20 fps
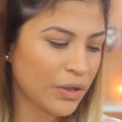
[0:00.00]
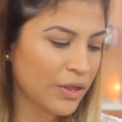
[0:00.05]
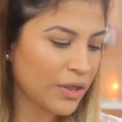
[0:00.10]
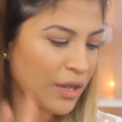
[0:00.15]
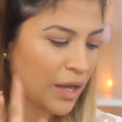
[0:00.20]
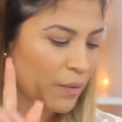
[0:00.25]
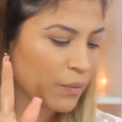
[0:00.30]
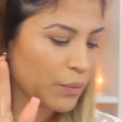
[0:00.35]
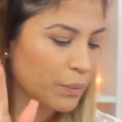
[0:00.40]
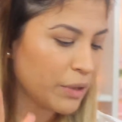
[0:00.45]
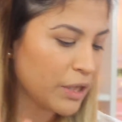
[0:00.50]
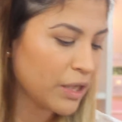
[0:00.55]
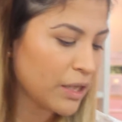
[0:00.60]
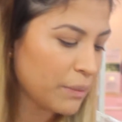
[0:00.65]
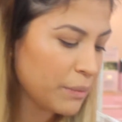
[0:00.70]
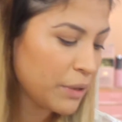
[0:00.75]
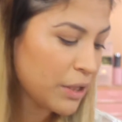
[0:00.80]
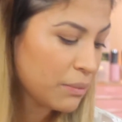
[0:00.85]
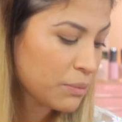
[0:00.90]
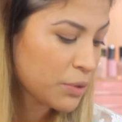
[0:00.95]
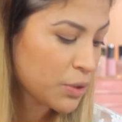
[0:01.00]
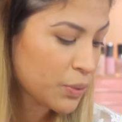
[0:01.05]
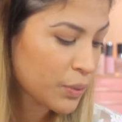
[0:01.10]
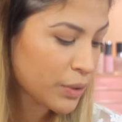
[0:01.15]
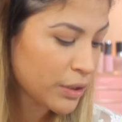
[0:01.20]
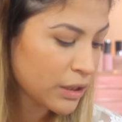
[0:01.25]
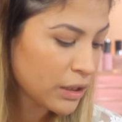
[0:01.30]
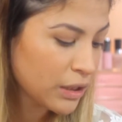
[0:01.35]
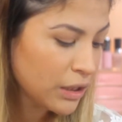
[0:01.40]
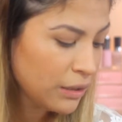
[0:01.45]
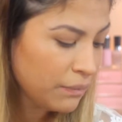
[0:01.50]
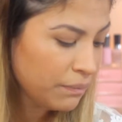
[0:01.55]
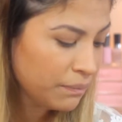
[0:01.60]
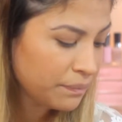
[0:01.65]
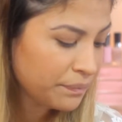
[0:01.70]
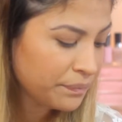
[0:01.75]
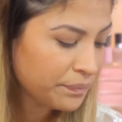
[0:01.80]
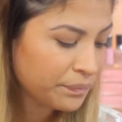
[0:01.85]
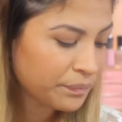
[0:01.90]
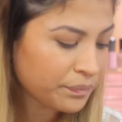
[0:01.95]
that will be coming up shortly.
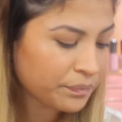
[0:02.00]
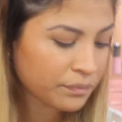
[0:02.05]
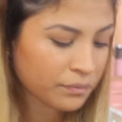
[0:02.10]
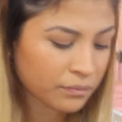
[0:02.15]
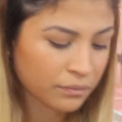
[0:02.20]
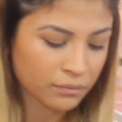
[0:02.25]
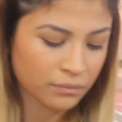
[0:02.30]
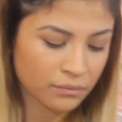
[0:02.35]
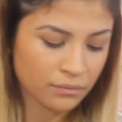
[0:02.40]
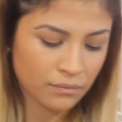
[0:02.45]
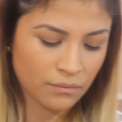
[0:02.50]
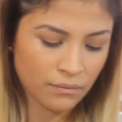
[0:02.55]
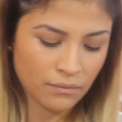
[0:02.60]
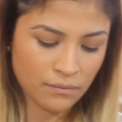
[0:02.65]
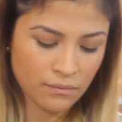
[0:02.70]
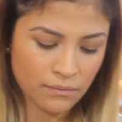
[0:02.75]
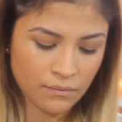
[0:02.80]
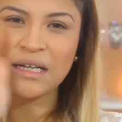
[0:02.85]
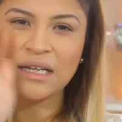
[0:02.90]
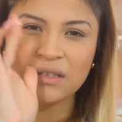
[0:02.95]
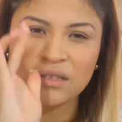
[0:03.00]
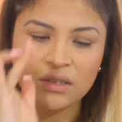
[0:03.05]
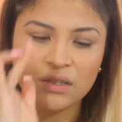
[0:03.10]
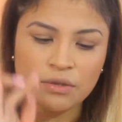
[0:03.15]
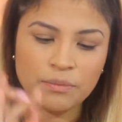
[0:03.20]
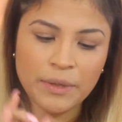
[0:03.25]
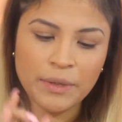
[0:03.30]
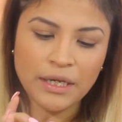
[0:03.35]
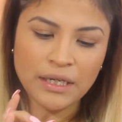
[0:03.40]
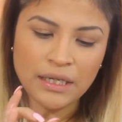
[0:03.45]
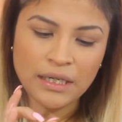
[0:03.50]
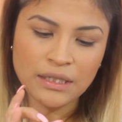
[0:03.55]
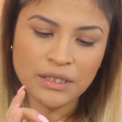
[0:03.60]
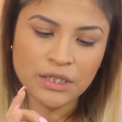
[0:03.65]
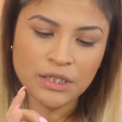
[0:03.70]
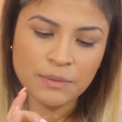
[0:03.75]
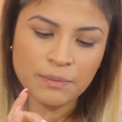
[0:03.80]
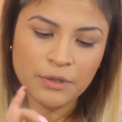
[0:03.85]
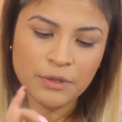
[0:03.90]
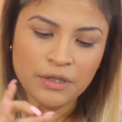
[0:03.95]
Take a little bit and
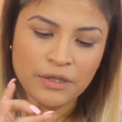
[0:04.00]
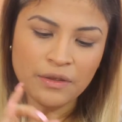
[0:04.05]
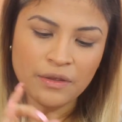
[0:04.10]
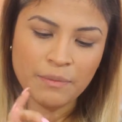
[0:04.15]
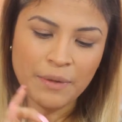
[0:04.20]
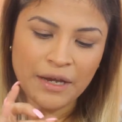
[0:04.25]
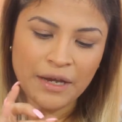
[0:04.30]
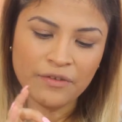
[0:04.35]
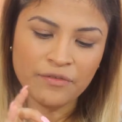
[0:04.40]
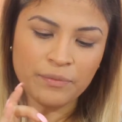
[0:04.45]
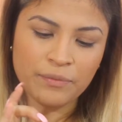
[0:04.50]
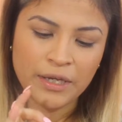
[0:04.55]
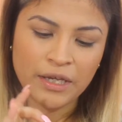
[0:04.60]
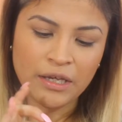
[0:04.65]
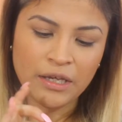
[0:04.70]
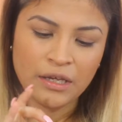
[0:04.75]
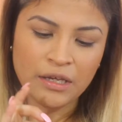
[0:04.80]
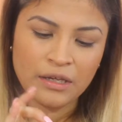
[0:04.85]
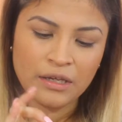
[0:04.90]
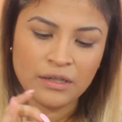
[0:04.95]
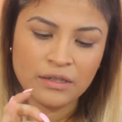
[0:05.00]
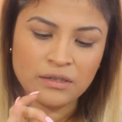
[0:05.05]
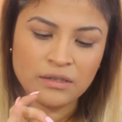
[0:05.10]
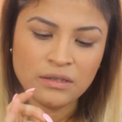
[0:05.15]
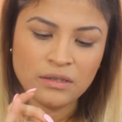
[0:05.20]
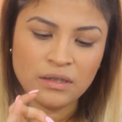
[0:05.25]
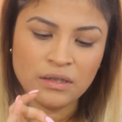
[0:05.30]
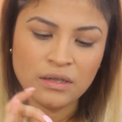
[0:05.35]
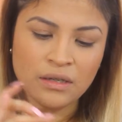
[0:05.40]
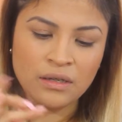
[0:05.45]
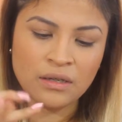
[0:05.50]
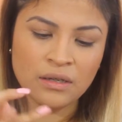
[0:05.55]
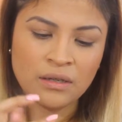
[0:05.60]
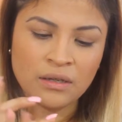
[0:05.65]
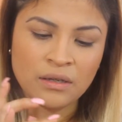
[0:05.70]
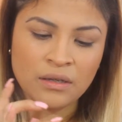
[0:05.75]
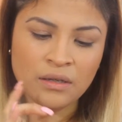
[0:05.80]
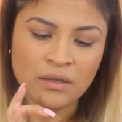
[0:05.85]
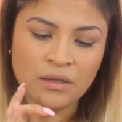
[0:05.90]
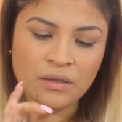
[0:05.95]
just put it in the back of my hand
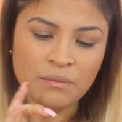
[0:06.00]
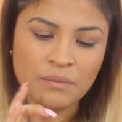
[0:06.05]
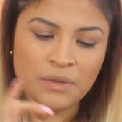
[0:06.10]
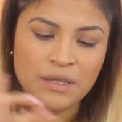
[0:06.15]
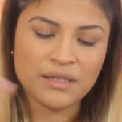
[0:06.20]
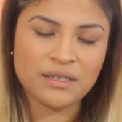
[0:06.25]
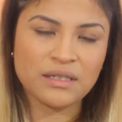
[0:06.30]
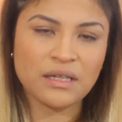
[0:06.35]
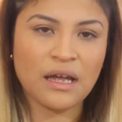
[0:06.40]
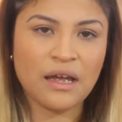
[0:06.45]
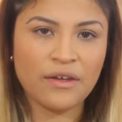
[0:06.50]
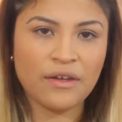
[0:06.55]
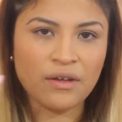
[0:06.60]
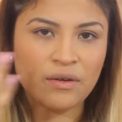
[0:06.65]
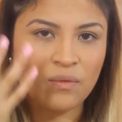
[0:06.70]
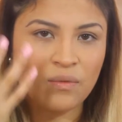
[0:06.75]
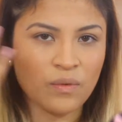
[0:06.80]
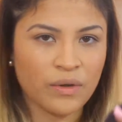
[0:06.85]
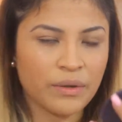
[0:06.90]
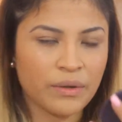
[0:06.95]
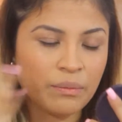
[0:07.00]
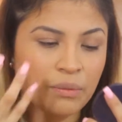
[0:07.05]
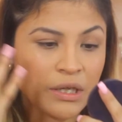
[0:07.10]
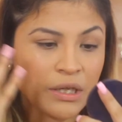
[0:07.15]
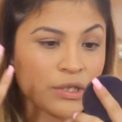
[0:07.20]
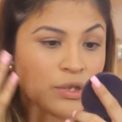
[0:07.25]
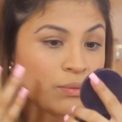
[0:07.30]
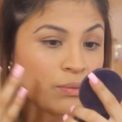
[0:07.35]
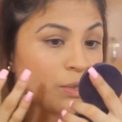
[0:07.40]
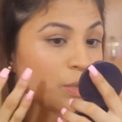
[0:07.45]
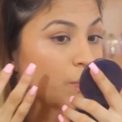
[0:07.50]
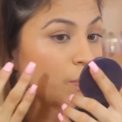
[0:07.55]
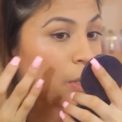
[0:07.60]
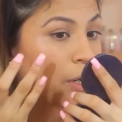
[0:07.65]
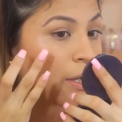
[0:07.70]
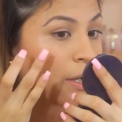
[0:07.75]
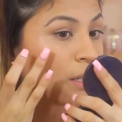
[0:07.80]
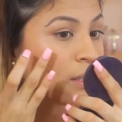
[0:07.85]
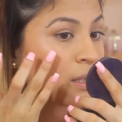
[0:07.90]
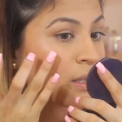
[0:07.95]
because I don't want to apply too much
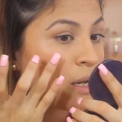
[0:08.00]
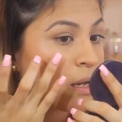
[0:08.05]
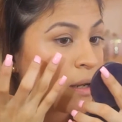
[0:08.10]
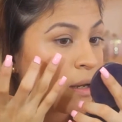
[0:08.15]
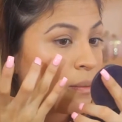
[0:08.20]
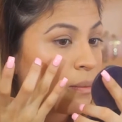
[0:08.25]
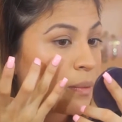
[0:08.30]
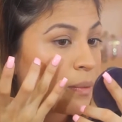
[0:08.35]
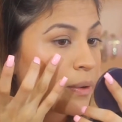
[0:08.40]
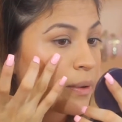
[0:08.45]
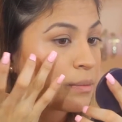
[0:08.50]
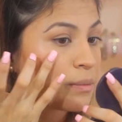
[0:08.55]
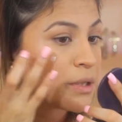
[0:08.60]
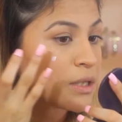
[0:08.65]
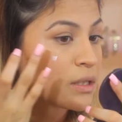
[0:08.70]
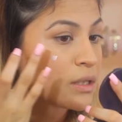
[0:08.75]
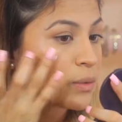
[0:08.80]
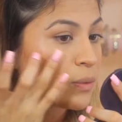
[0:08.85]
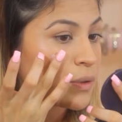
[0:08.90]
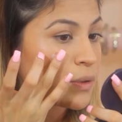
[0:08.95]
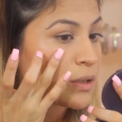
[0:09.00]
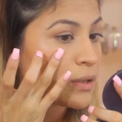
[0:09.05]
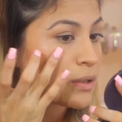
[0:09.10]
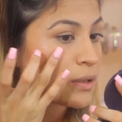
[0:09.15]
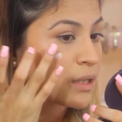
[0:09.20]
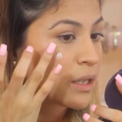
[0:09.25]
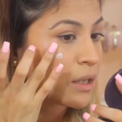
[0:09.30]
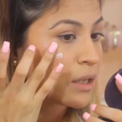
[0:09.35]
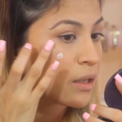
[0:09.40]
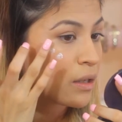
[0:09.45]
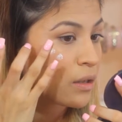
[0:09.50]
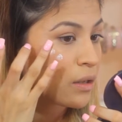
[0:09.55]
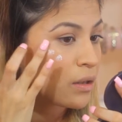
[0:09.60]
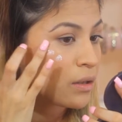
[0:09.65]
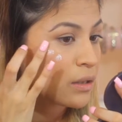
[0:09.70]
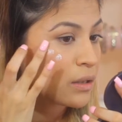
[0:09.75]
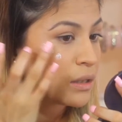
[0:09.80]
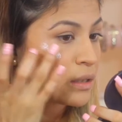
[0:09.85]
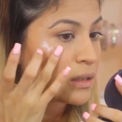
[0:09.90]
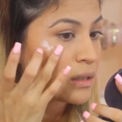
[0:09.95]
product, but I'm just going to take it
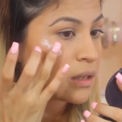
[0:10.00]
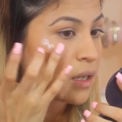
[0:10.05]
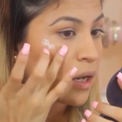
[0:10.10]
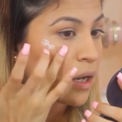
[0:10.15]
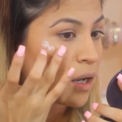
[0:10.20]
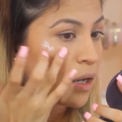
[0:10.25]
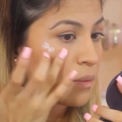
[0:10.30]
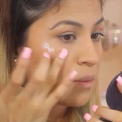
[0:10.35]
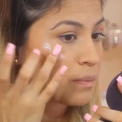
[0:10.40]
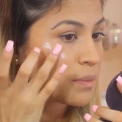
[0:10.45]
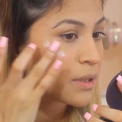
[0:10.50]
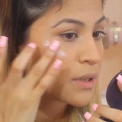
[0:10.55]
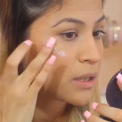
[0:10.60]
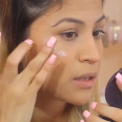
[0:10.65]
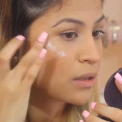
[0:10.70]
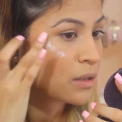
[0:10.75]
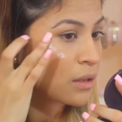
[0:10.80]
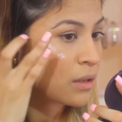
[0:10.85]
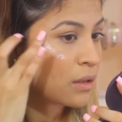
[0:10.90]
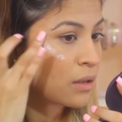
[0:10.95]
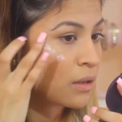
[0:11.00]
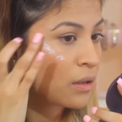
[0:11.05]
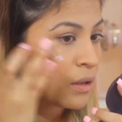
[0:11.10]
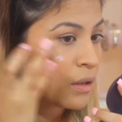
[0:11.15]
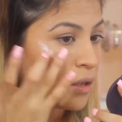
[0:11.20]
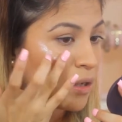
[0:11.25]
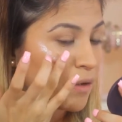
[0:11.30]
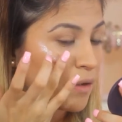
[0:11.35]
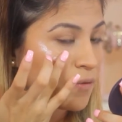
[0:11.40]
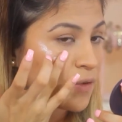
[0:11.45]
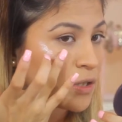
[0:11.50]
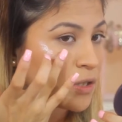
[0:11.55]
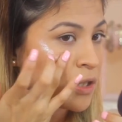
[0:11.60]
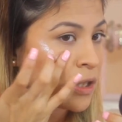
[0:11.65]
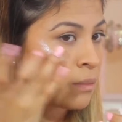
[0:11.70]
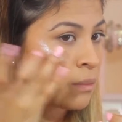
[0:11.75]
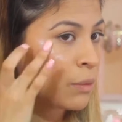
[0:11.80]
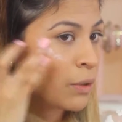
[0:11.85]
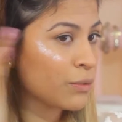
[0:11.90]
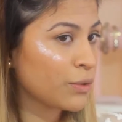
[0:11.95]
on the tops of the
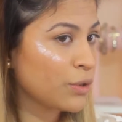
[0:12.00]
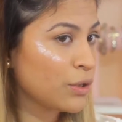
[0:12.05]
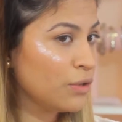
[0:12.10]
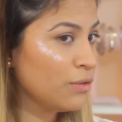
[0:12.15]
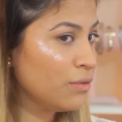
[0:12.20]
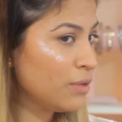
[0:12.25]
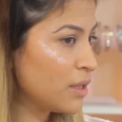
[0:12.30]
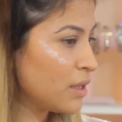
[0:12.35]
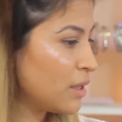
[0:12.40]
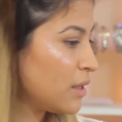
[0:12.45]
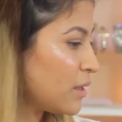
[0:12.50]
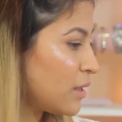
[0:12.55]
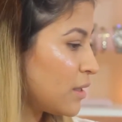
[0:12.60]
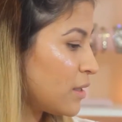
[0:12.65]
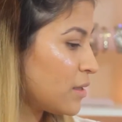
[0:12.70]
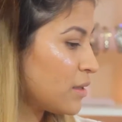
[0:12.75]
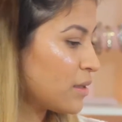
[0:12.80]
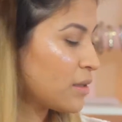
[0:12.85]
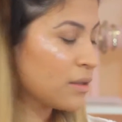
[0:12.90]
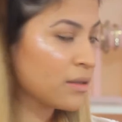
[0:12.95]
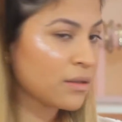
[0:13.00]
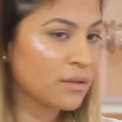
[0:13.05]
cheekbones. Do you see this?